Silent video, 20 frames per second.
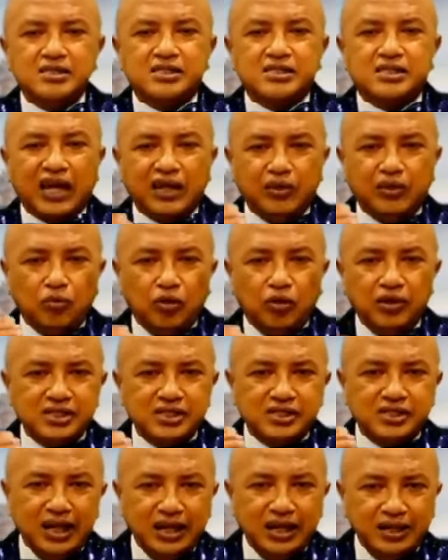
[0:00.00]
you have to
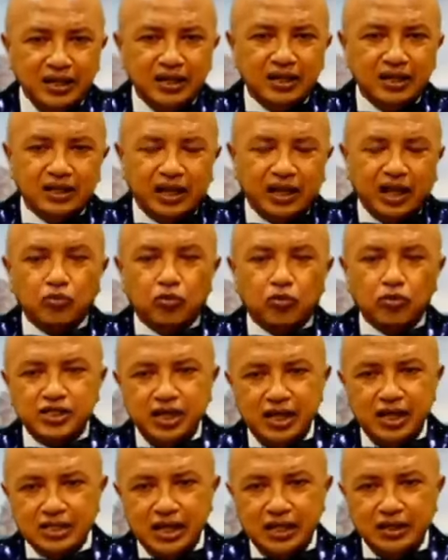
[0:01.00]
mention that
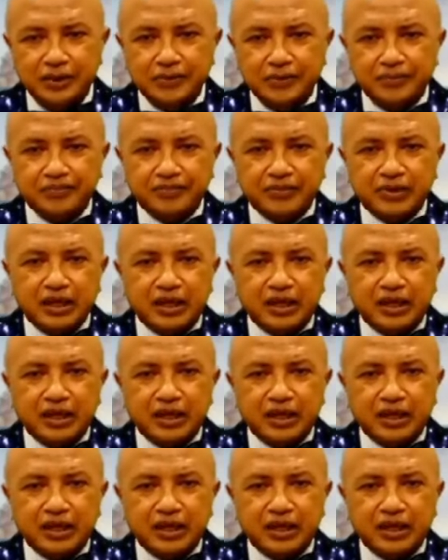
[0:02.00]
Moses,